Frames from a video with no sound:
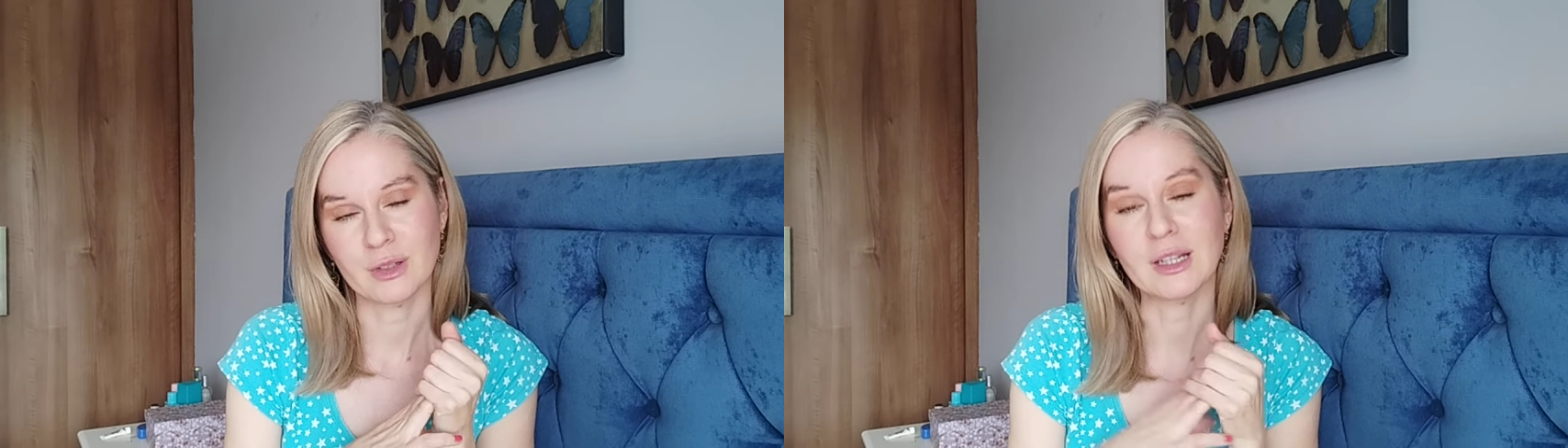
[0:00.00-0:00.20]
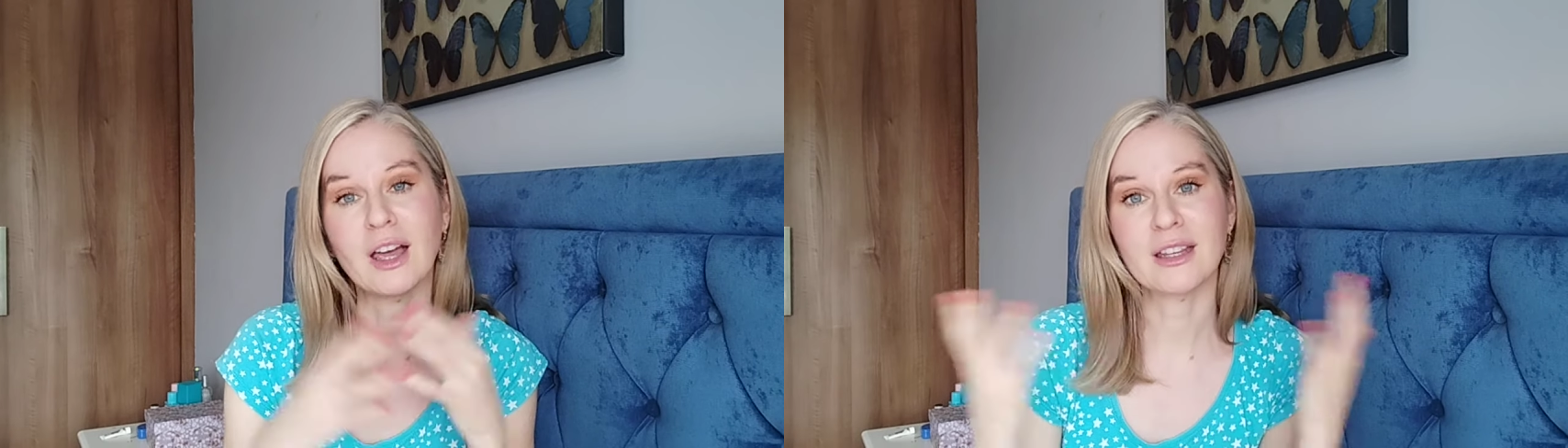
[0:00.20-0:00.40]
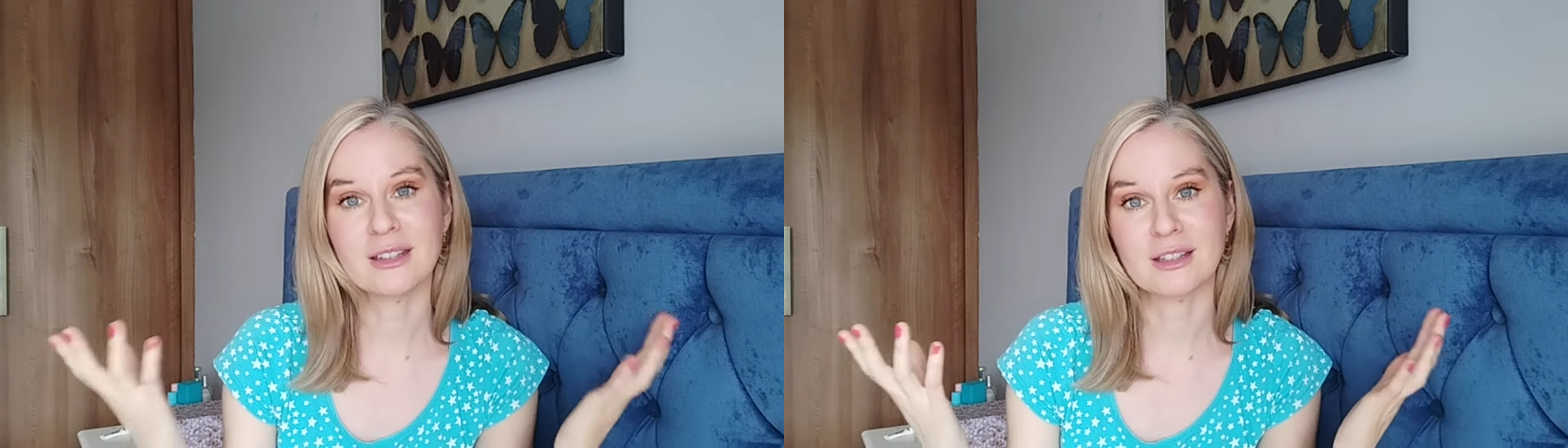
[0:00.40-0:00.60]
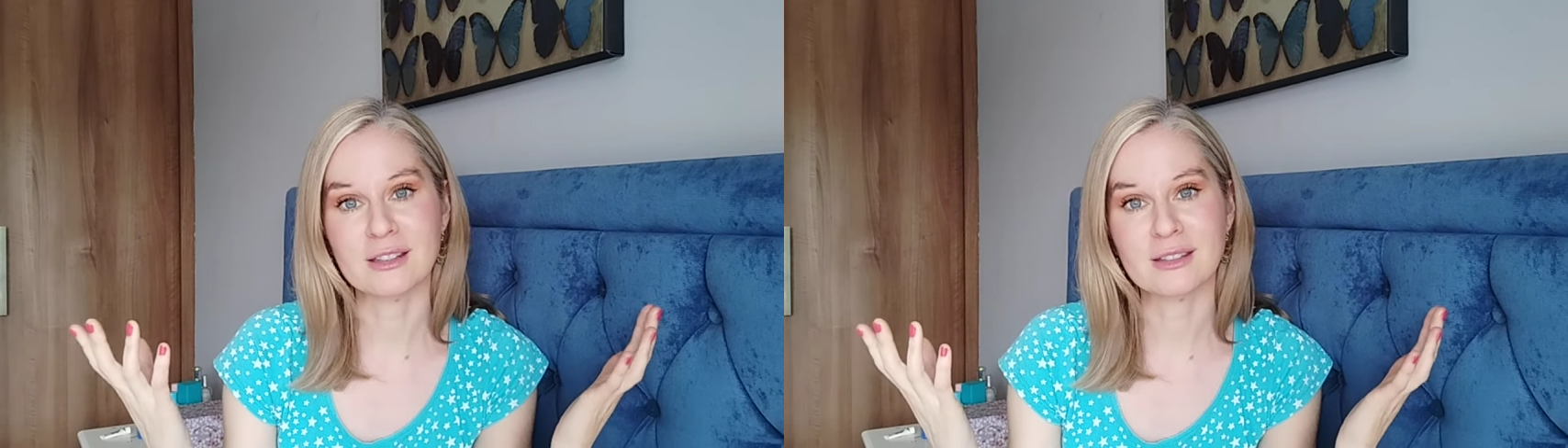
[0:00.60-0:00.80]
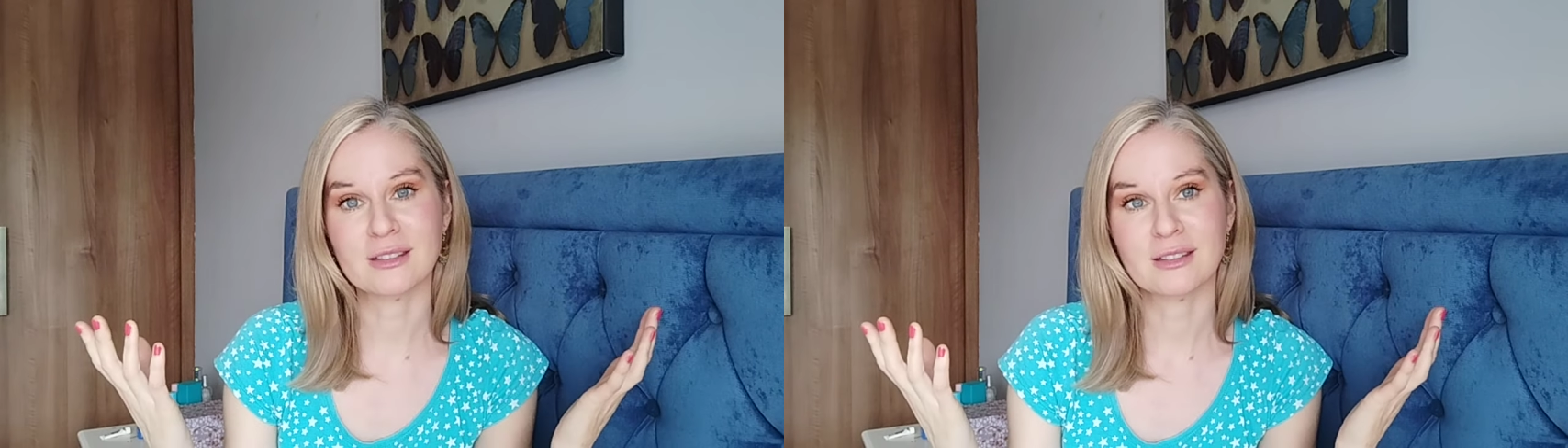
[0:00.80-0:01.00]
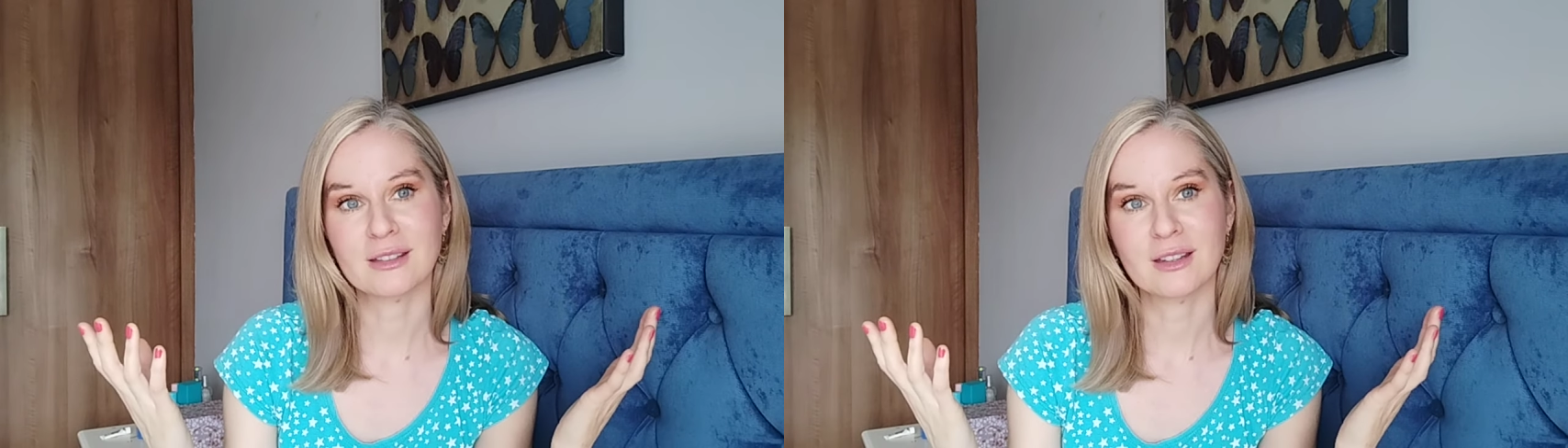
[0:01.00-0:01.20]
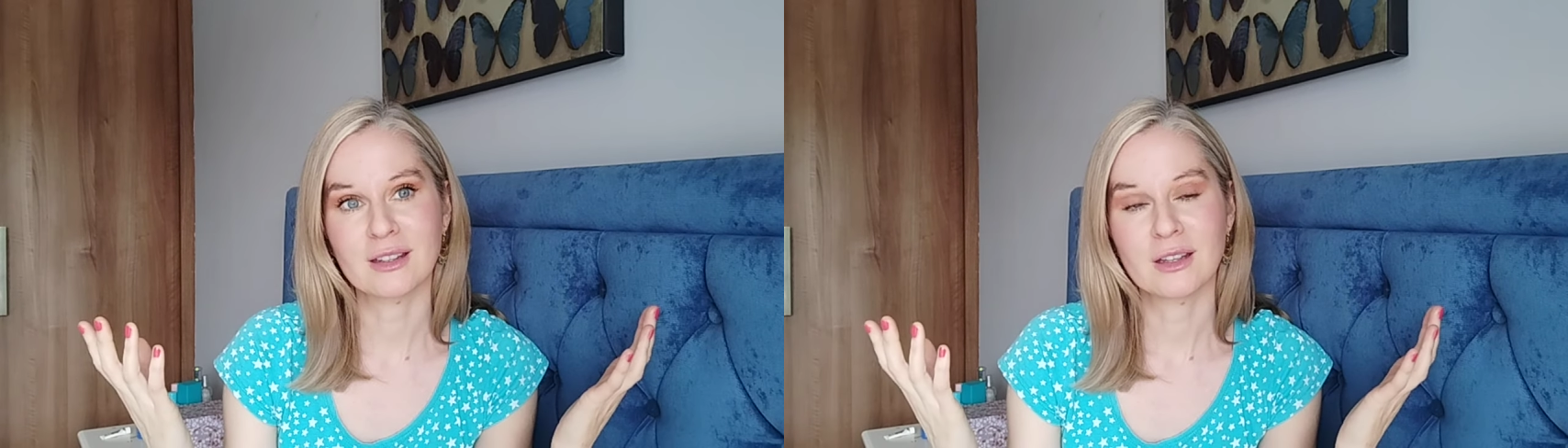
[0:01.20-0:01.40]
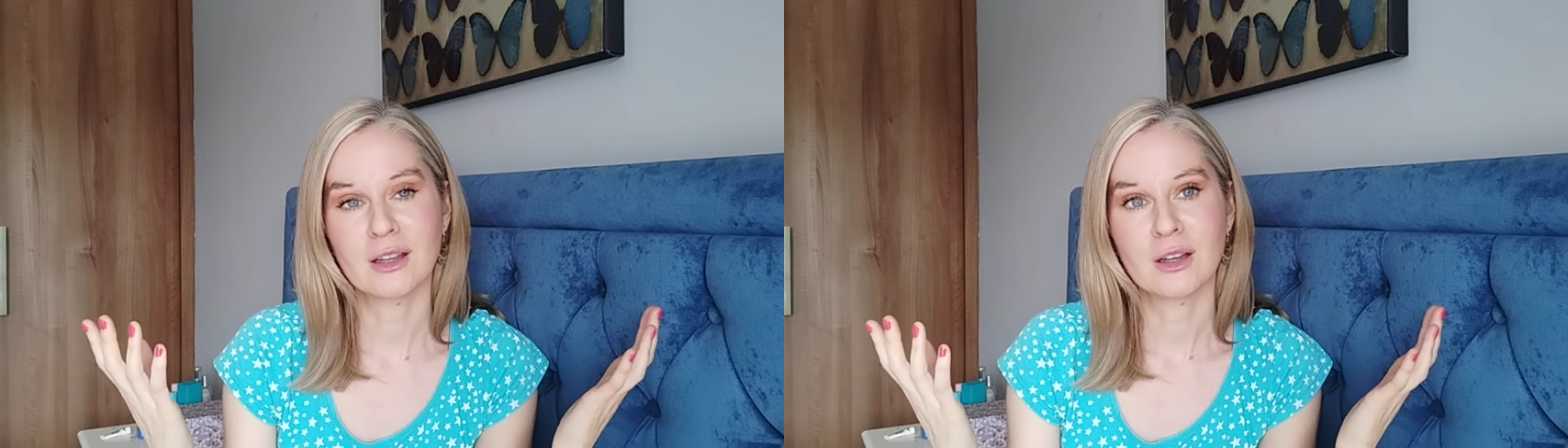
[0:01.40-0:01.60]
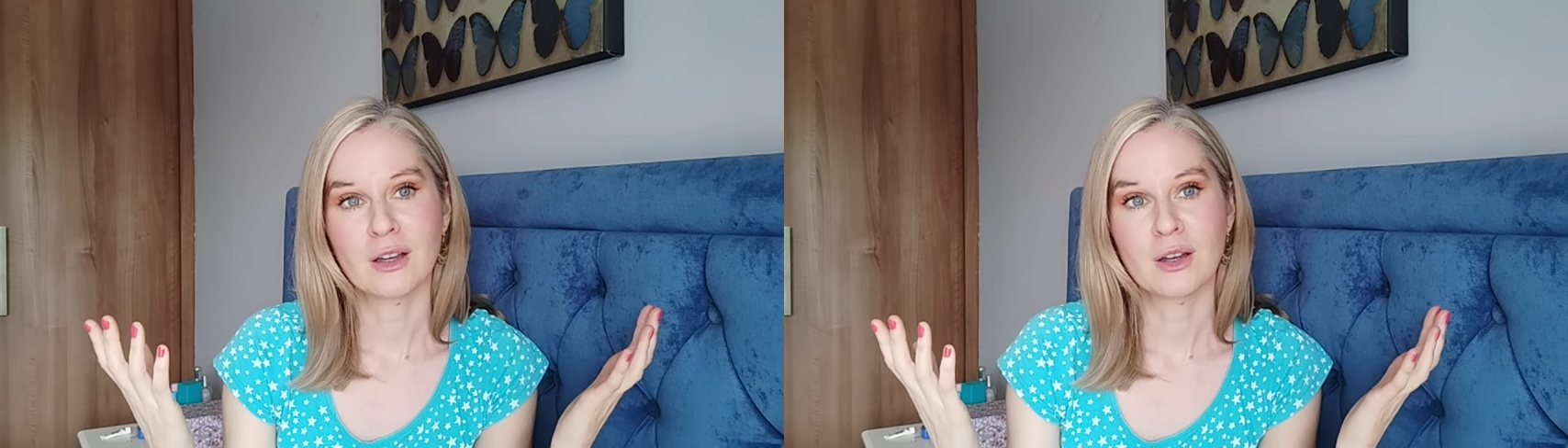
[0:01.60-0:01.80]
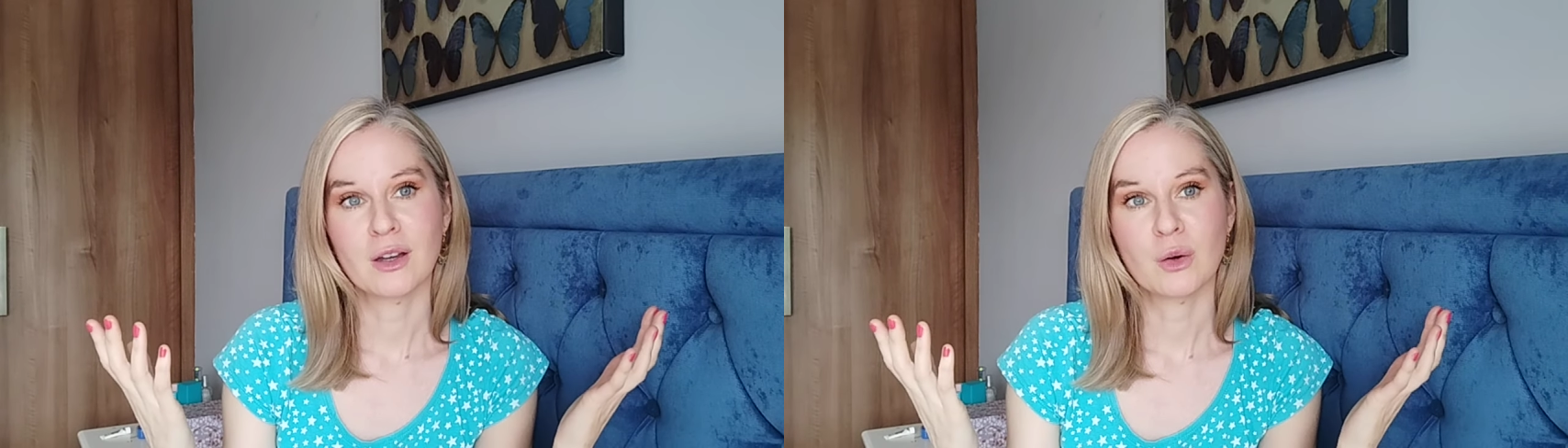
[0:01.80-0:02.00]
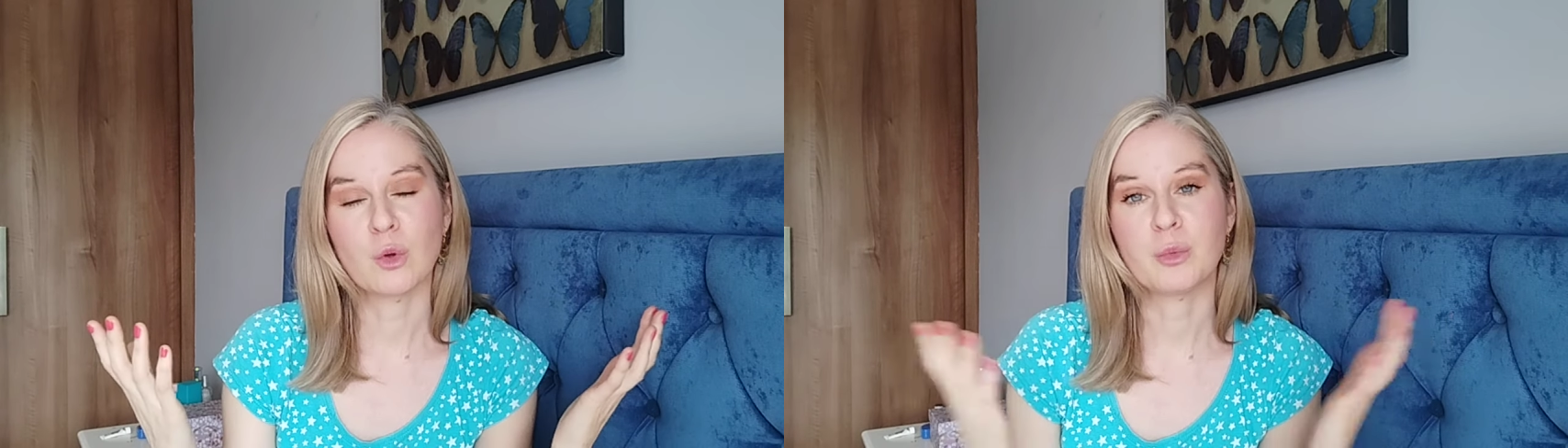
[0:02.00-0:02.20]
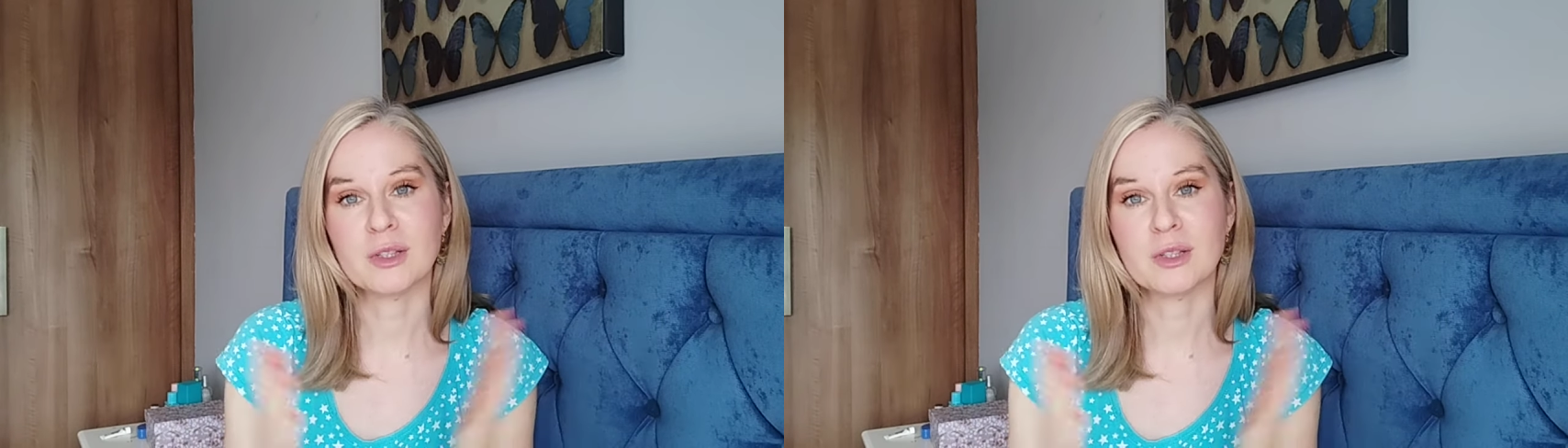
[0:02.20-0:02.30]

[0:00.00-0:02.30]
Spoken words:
lightness will